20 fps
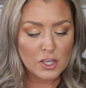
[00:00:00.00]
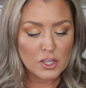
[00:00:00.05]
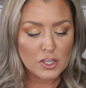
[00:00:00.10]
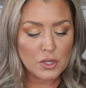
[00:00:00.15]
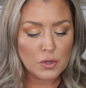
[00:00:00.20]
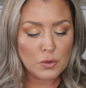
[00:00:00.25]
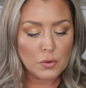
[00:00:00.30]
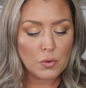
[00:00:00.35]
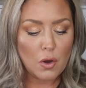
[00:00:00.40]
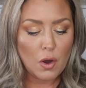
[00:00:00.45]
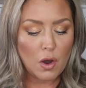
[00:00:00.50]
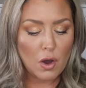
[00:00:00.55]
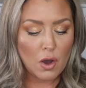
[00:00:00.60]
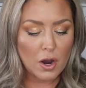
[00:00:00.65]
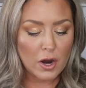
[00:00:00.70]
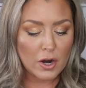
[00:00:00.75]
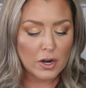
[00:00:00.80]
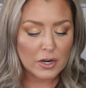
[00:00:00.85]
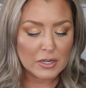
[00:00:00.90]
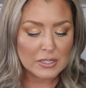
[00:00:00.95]
you
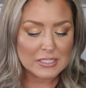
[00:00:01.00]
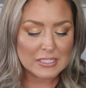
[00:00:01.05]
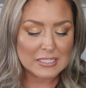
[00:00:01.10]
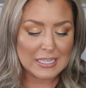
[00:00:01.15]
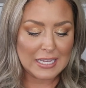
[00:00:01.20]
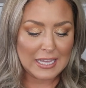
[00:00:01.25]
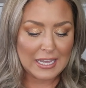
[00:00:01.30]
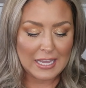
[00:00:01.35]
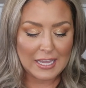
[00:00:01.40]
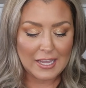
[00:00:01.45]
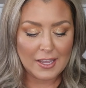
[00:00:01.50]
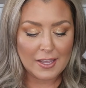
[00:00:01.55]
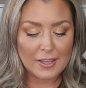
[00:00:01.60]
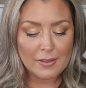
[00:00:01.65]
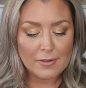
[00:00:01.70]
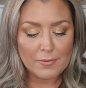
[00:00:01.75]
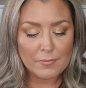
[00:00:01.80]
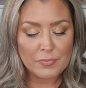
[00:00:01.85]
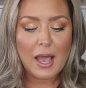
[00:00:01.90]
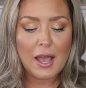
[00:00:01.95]
are
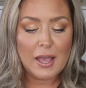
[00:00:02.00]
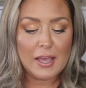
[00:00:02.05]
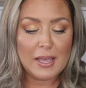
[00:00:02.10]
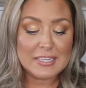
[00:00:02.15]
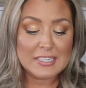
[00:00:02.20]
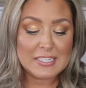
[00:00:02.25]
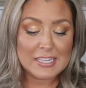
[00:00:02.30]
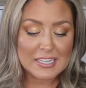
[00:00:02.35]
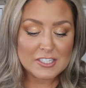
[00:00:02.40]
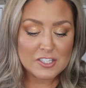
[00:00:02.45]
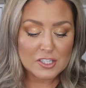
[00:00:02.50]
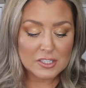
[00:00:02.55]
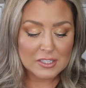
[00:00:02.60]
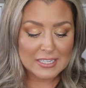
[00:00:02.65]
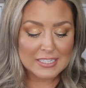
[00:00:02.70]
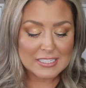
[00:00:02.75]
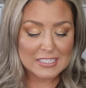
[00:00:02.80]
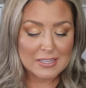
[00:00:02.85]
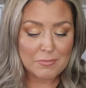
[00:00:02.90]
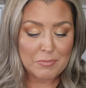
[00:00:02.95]
seeing, uh, it does look
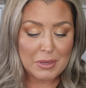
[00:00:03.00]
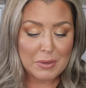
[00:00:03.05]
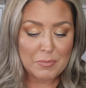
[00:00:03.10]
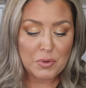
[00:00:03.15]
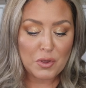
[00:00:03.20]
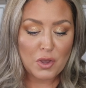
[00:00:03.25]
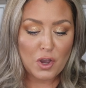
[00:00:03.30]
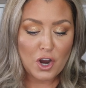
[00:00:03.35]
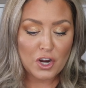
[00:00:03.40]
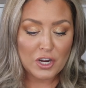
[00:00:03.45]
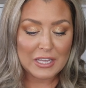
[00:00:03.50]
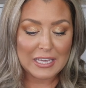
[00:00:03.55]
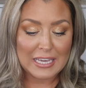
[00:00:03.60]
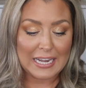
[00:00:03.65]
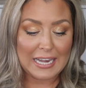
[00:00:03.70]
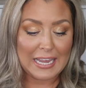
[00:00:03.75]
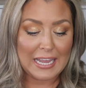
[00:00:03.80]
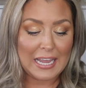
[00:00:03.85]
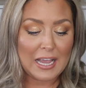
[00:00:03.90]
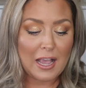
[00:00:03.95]
like some people are
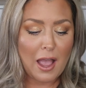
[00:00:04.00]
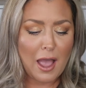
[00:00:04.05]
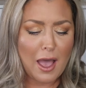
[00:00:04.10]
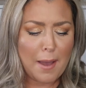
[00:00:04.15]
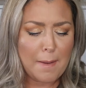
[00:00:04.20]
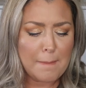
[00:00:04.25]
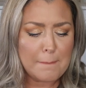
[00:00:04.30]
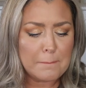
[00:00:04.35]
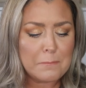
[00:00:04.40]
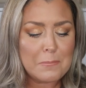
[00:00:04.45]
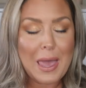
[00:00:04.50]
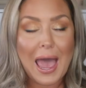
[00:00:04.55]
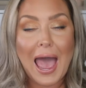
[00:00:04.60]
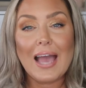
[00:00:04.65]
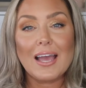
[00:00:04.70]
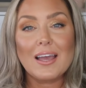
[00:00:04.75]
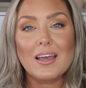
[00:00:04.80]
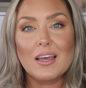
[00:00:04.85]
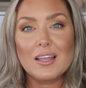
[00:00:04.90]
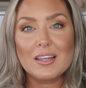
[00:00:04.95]
getting a
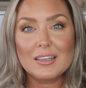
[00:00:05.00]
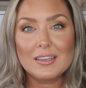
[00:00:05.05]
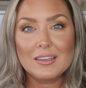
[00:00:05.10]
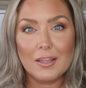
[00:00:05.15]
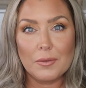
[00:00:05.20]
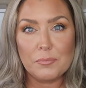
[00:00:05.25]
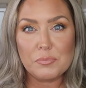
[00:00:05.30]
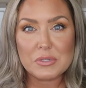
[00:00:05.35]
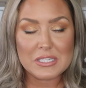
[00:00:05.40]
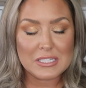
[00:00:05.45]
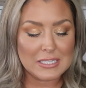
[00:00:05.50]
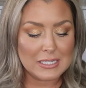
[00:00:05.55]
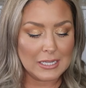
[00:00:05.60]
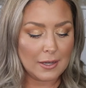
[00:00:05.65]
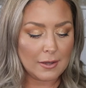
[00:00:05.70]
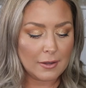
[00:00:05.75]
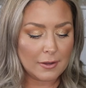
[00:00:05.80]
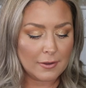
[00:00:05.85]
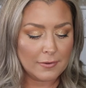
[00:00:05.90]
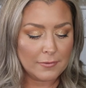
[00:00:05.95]
MAC
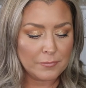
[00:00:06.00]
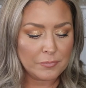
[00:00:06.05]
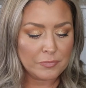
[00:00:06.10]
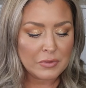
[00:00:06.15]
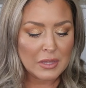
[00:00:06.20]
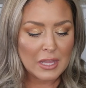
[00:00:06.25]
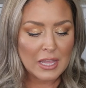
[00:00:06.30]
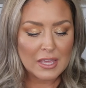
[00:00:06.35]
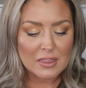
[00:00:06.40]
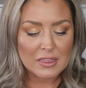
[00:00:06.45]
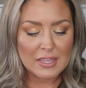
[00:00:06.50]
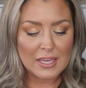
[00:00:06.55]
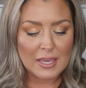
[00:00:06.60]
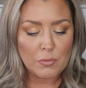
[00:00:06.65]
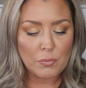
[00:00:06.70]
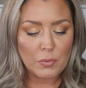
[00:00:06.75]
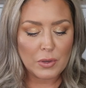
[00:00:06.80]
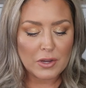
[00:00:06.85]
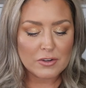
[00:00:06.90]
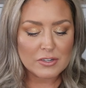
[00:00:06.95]
lipstick
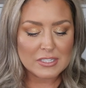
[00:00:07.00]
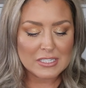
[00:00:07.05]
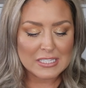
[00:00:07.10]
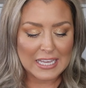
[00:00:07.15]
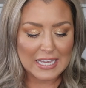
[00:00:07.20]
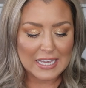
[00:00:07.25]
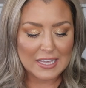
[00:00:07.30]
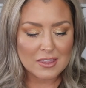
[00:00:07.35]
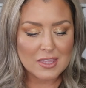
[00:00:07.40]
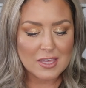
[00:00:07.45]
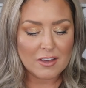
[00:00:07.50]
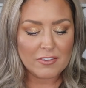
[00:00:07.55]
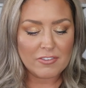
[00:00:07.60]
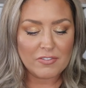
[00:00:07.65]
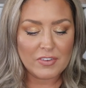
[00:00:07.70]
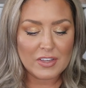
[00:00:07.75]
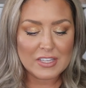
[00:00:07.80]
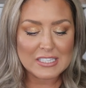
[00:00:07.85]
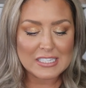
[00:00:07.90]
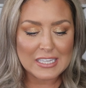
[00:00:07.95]
then we are seeing the
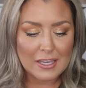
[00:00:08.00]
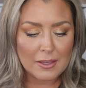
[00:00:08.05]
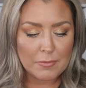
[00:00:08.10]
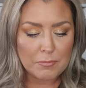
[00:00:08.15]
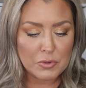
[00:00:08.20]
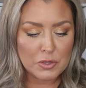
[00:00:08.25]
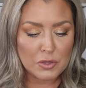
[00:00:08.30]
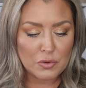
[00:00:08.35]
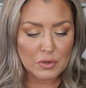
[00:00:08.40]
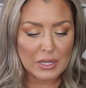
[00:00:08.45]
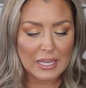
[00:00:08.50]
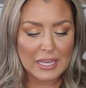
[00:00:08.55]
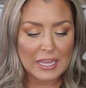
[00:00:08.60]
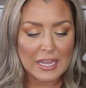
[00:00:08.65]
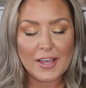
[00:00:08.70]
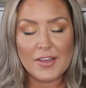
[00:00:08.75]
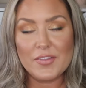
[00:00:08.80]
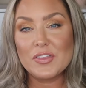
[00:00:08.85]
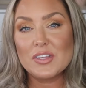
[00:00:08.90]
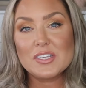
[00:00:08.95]
Fenty
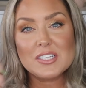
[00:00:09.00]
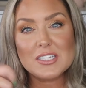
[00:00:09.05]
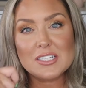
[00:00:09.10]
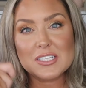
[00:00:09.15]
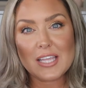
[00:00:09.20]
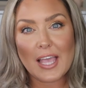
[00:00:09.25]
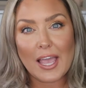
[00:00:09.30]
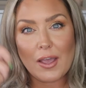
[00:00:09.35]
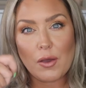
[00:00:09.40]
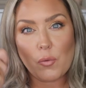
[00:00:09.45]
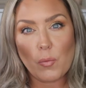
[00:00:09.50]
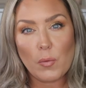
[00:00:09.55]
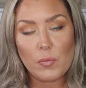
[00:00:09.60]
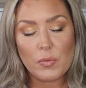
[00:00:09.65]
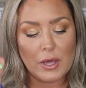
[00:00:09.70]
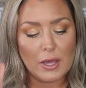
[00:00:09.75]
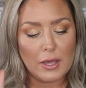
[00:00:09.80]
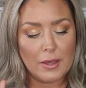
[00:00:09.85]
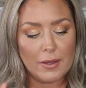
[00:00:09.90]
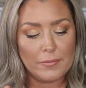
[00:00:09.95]
Beauty, and this is like
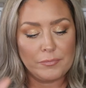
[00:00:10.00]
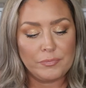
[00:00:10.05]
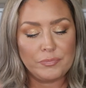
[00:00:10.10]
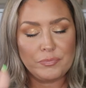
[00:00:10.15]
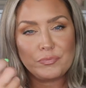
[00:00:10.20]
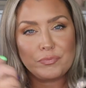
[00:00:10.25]
the